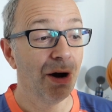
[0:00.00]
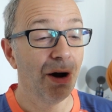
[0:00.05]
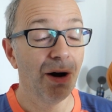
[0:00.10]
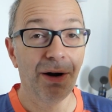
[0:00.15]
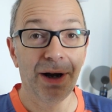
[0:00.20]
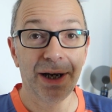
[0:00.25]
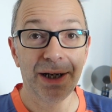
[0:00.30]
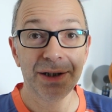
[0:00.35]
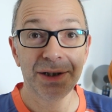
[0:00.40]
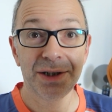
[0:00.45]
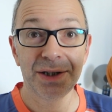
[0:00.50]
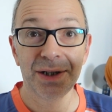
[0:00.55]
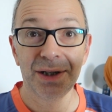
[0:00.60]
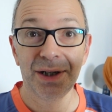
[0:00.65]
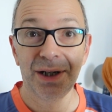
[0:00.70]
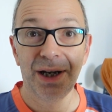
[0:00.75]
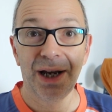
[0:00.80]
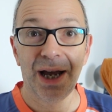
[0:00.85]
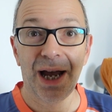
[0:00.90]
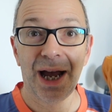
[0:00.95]
height
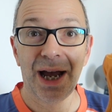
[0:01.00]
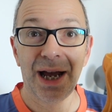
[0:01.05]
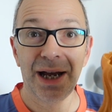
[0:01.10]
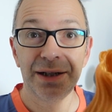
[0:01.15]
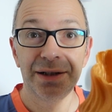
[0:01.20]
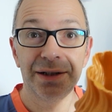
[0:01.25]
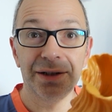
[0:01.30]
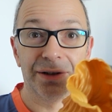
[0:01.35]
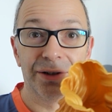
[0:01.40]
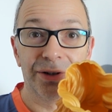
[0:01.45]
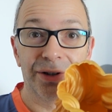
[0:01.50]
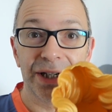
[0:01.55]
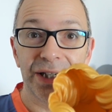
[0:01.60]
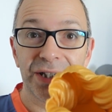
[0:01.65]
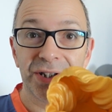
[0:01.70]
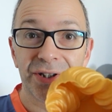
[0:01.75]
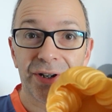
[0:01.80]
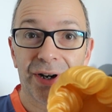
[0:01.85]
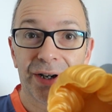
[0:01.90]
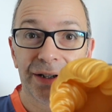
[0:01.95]
and look
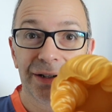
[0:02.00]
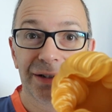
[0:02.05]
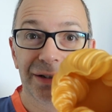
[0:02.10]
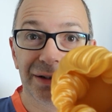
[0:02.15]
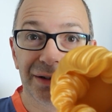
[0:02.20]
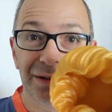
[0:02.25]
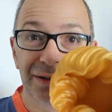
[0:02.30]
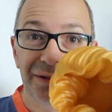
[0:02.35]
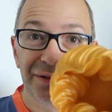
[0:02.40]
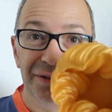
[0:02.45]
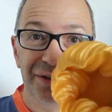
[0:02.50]
inside, look,